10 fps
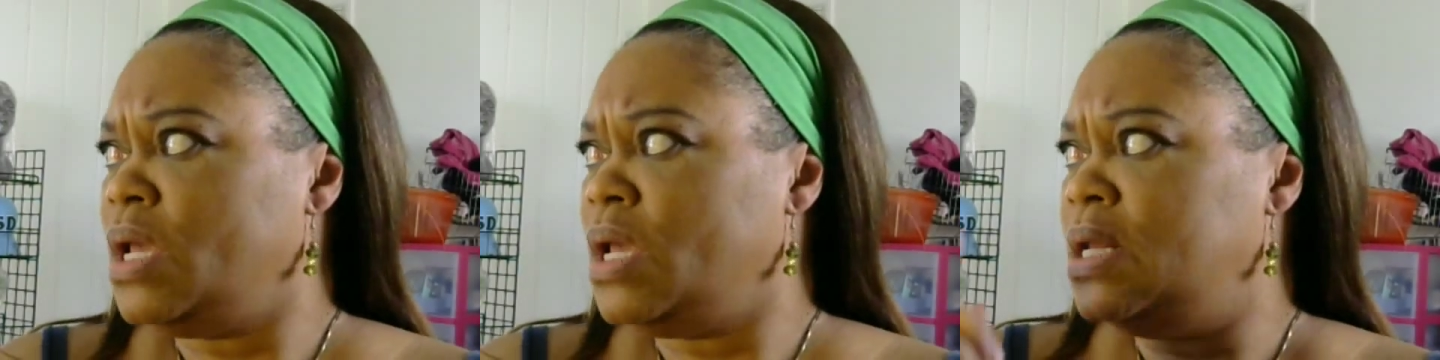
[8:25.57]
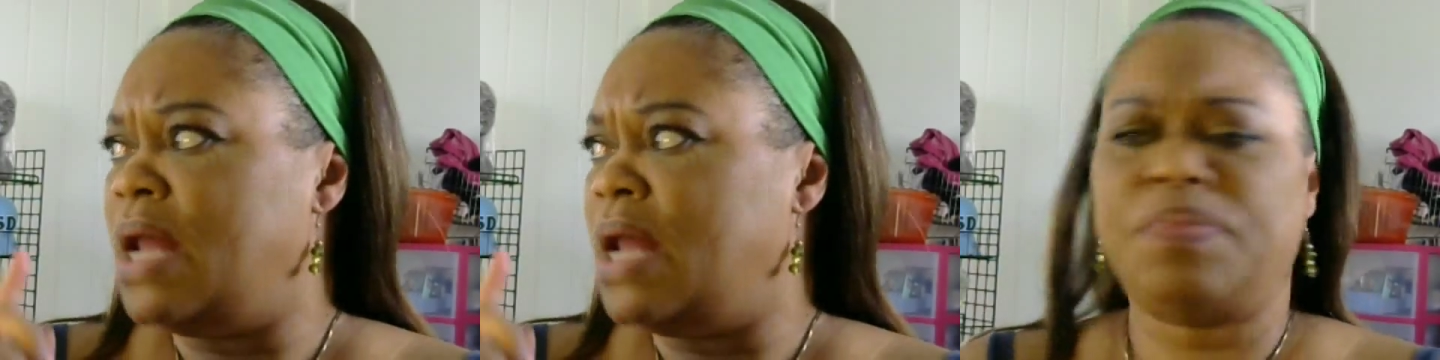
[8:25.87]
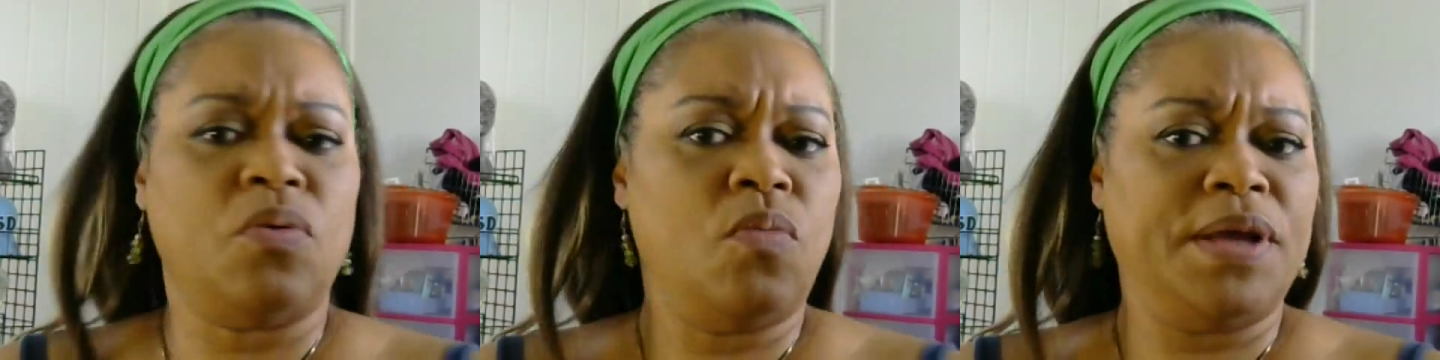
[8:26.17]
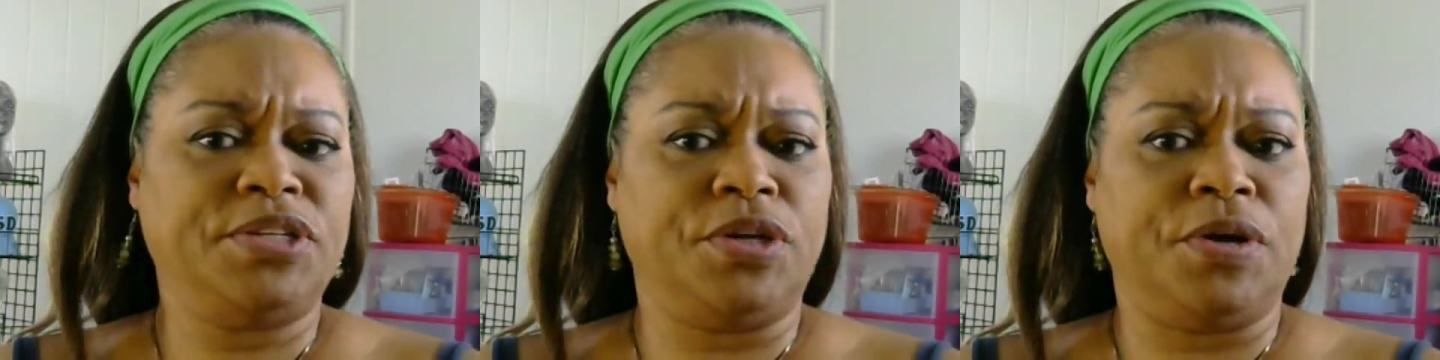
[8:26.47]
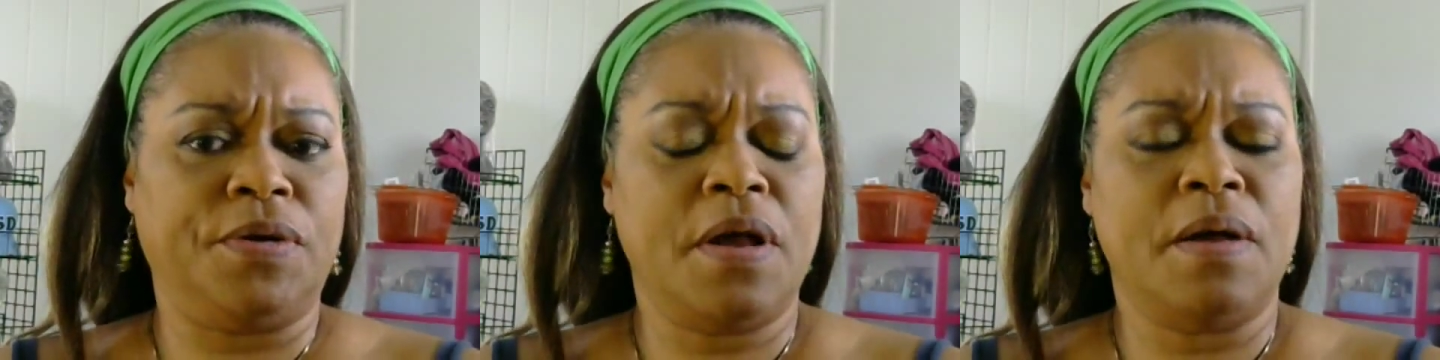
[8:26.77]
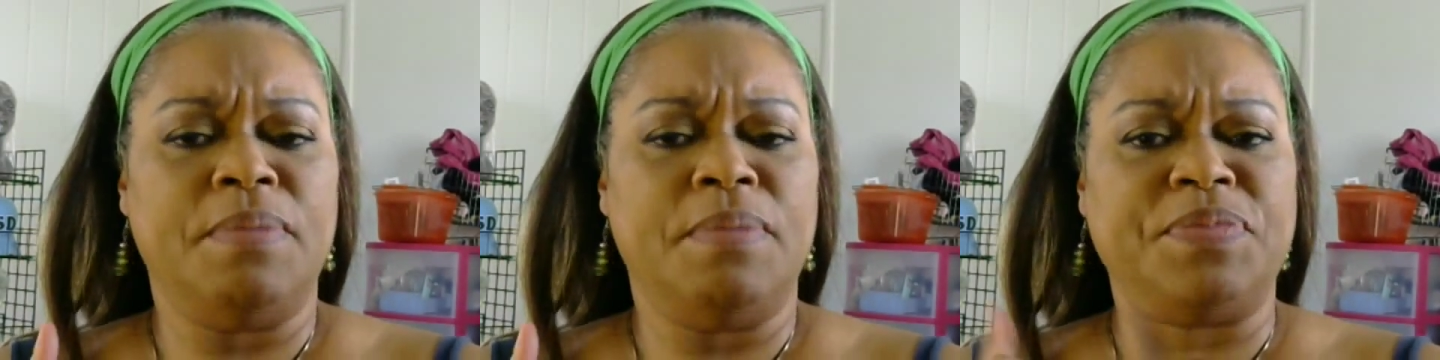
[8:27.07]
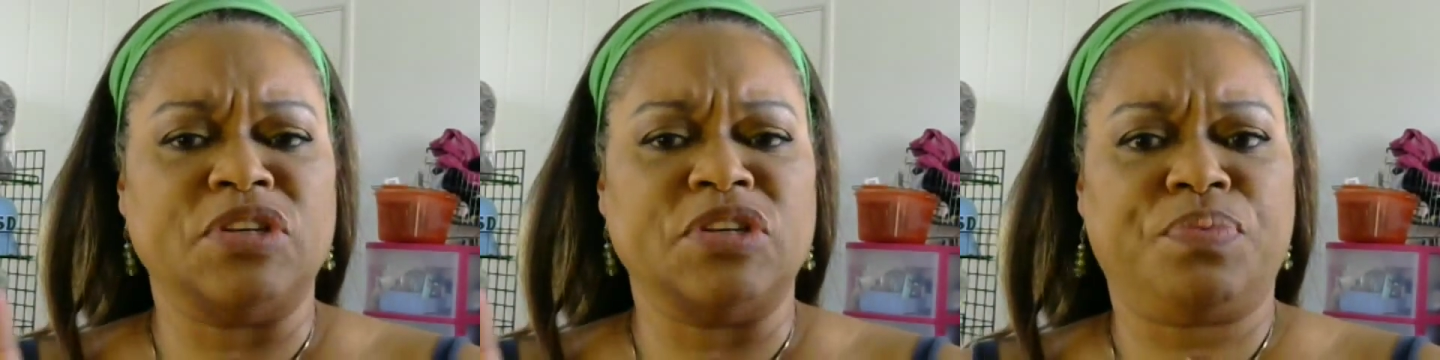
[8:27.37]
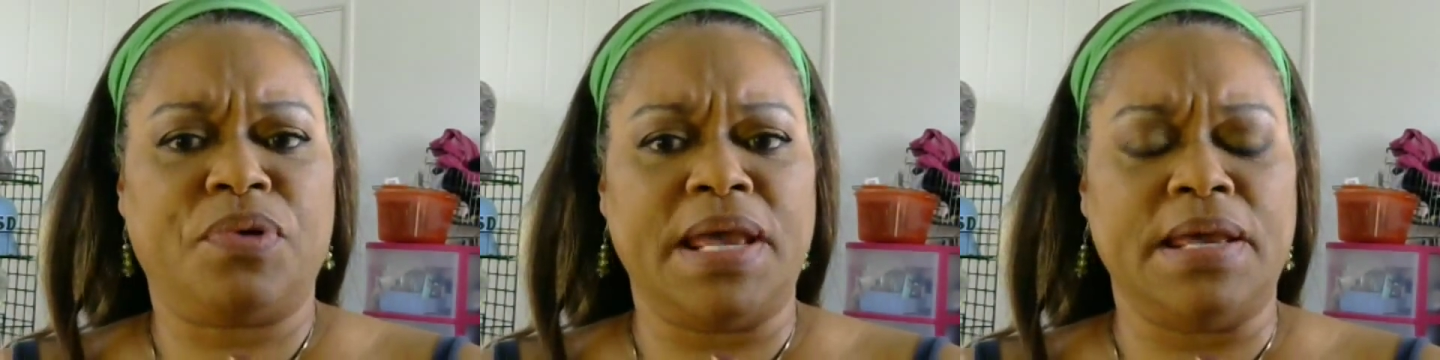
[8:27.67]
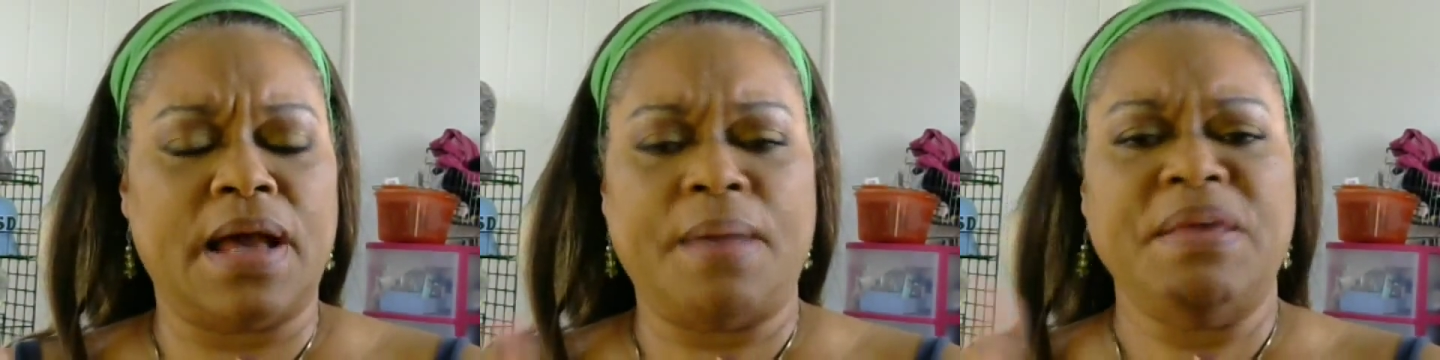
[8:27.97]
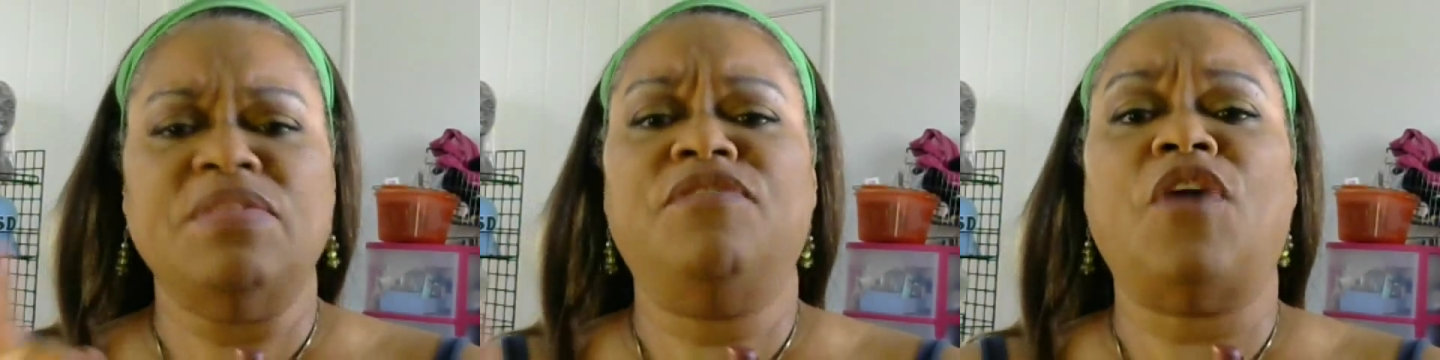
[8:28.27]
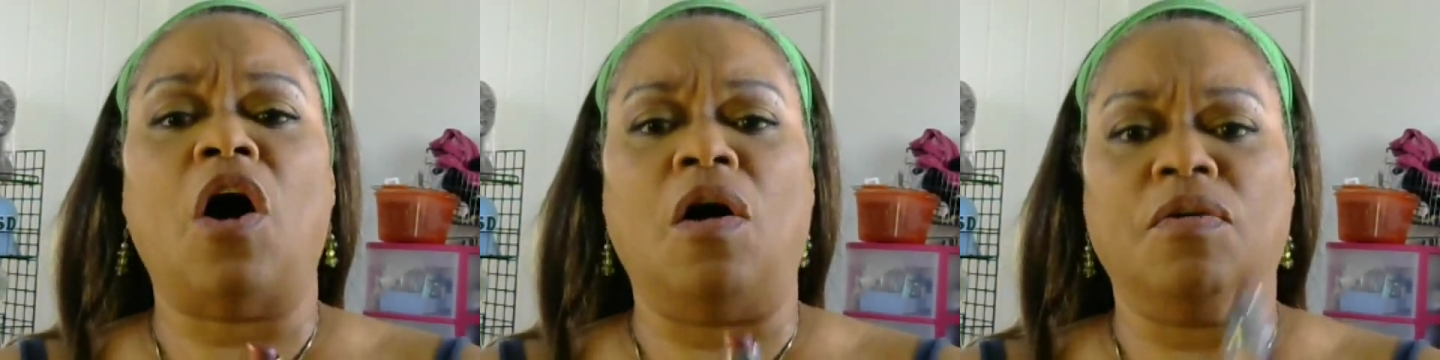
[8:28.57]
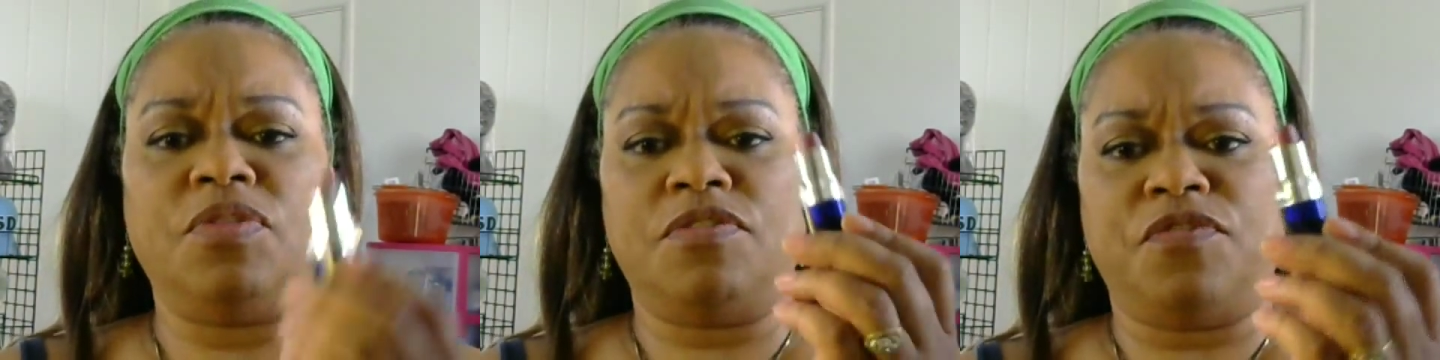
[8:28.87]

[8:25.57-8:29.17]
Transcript: not the winter, but the spring. I mean the fall, the